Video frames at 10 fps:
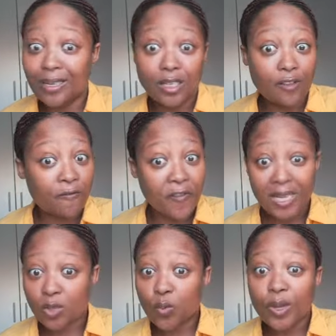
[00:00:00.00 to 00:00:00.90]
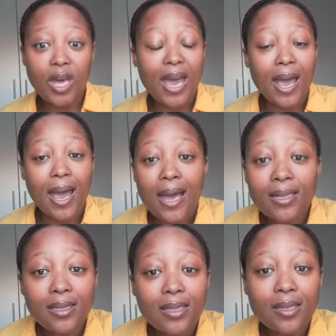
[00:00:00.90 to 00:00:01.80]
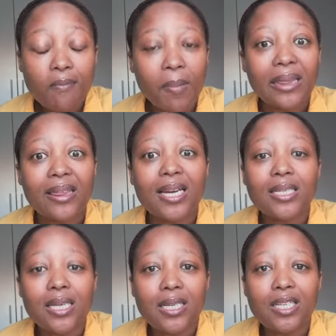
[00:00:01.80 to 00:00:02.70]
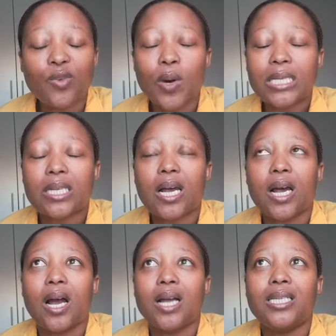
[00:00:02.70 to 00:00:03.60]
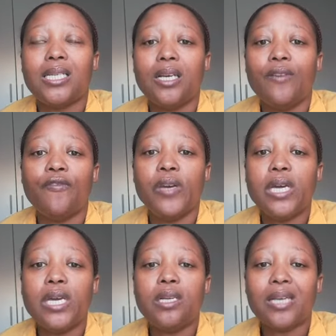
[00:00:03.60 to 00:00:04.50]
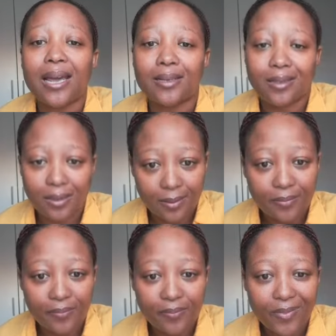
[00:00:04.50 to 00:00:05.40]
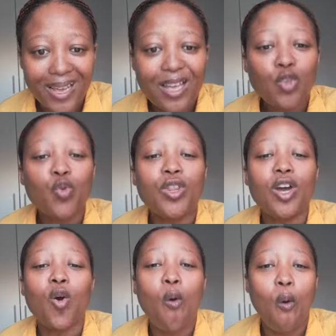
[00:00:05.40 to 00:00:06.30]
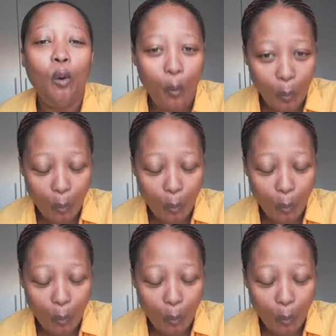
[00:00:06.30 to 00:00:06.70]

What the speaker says: fast with her hands, but that day she was defeated to the core.